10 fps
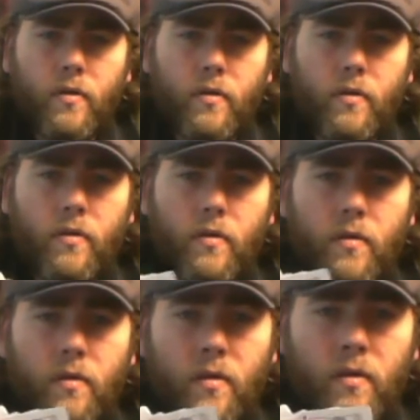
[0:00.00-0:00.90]

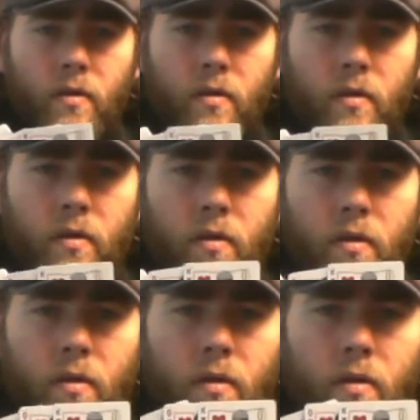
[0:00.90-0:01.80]

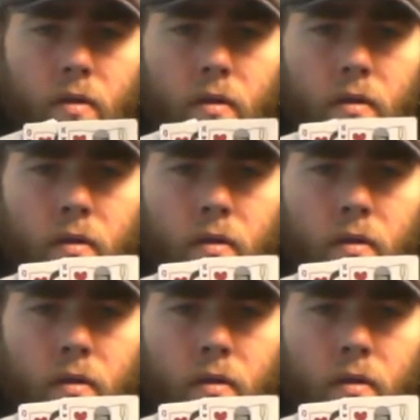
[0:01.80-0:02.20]
No one is speaking in this clip.